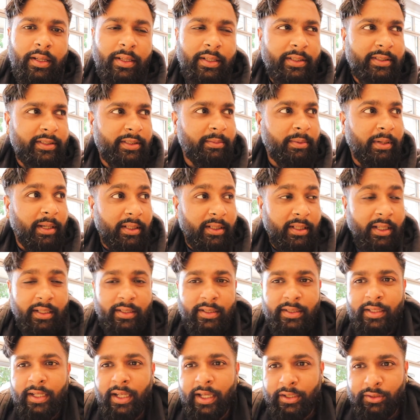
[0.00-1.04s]
Mr. Man, I
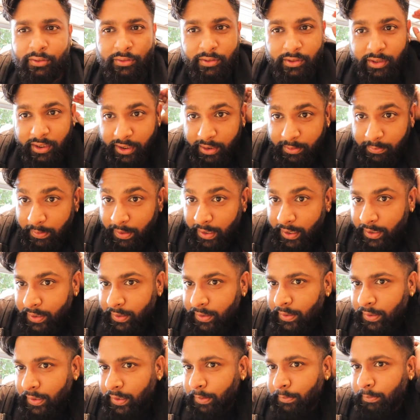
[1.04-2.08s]
need an extra tea bag.
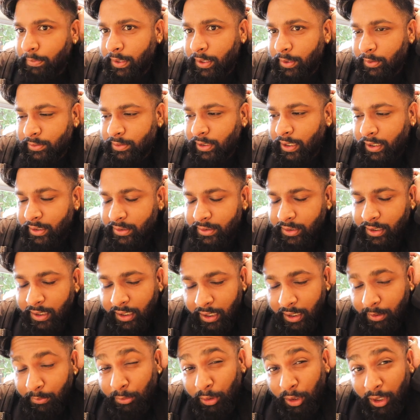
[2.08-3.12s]
But he was like,
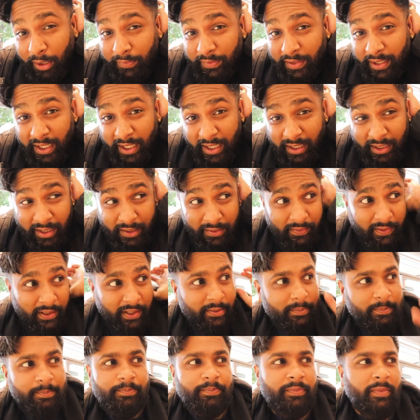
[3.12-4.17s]
no, I'm not having any of it.
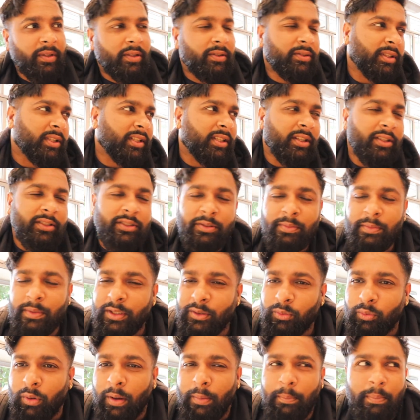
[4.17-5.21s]
So he got to me
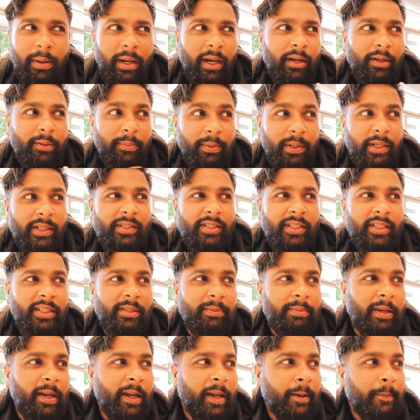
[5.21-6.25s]
£1 per tea
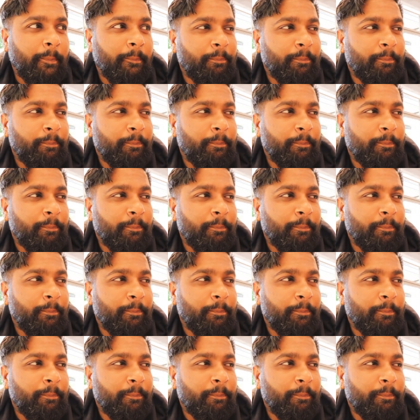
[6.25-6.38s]
bag.